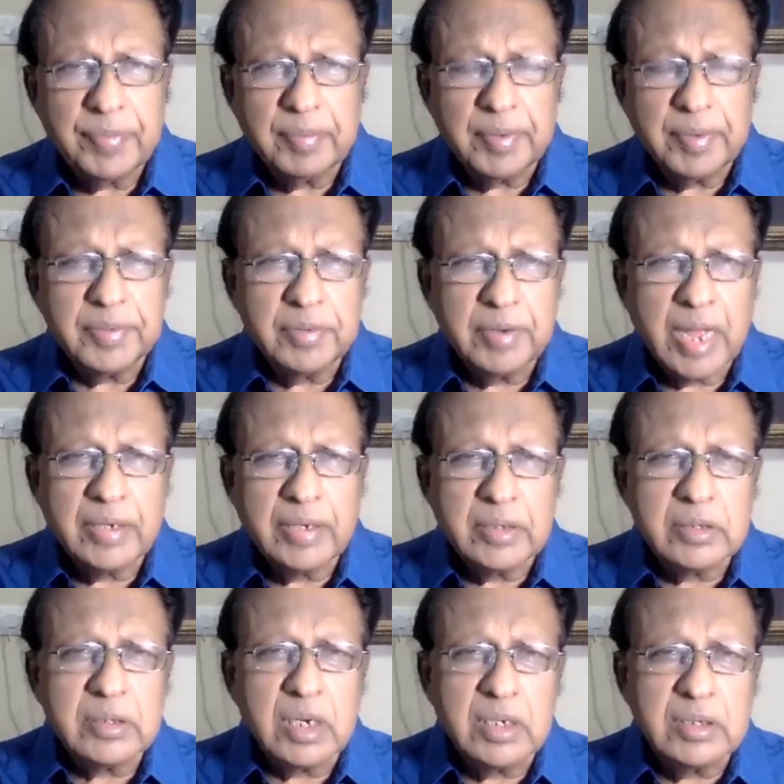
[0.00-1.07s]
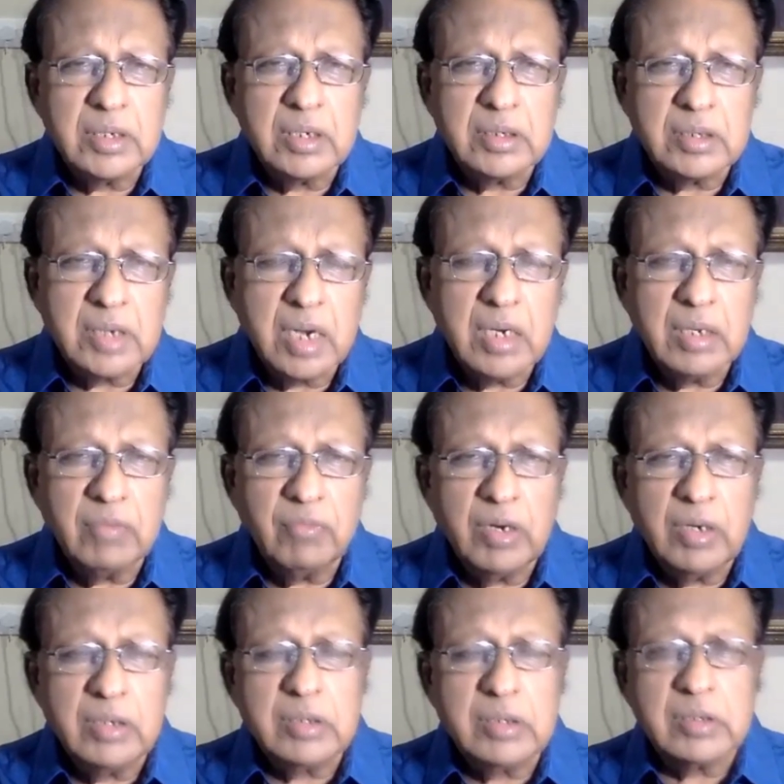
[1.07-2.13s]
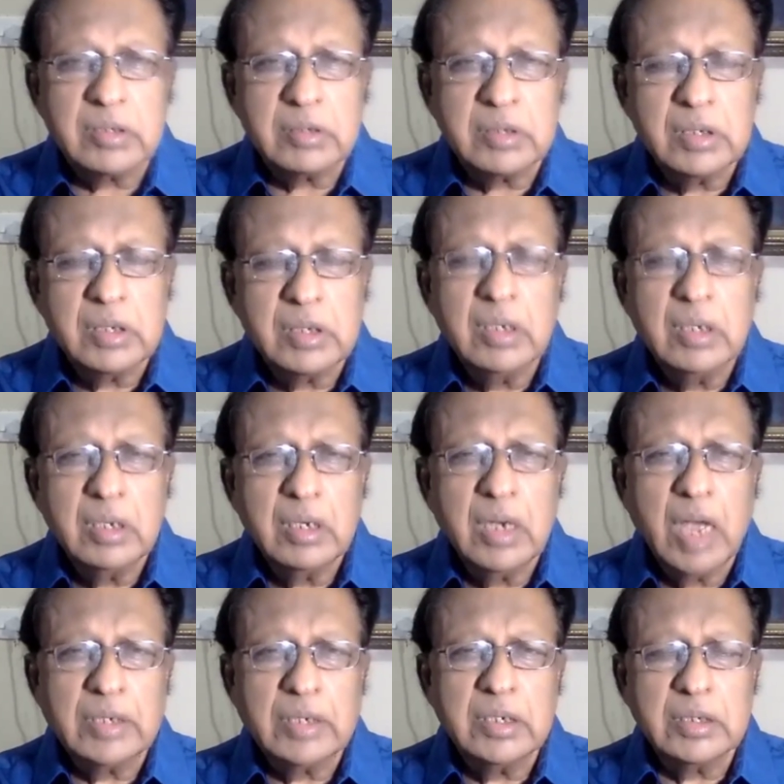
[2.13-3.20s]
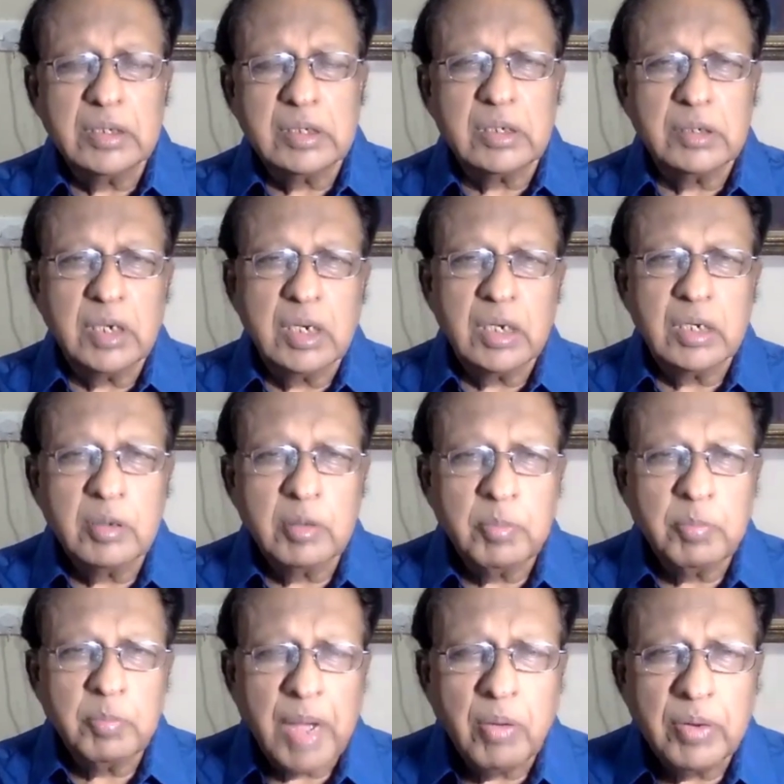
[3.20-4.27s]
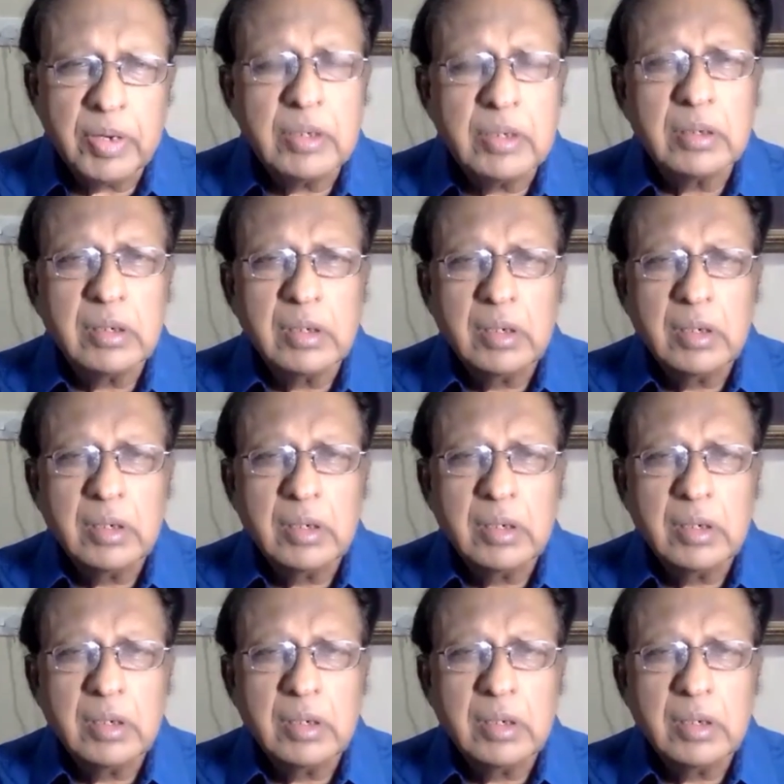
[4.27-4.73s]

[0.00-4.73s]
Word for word: because the United States is still the world's largest uh, power,